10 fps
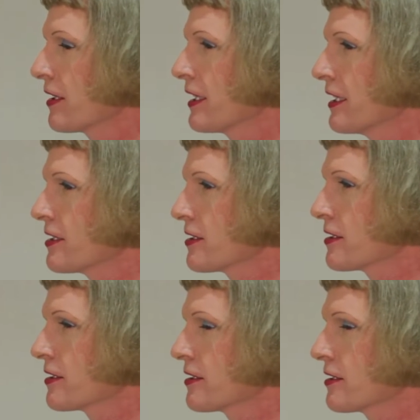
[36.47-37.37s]
I think it's a
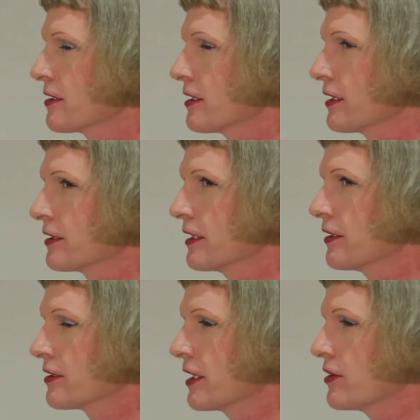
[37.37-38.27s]

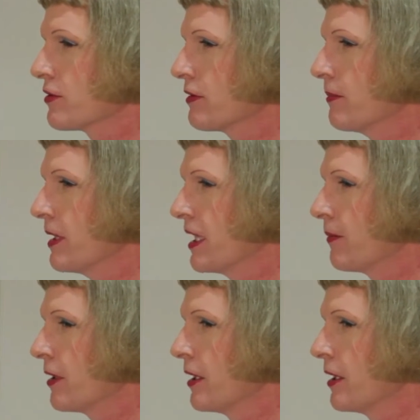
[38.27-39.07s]
16th century map,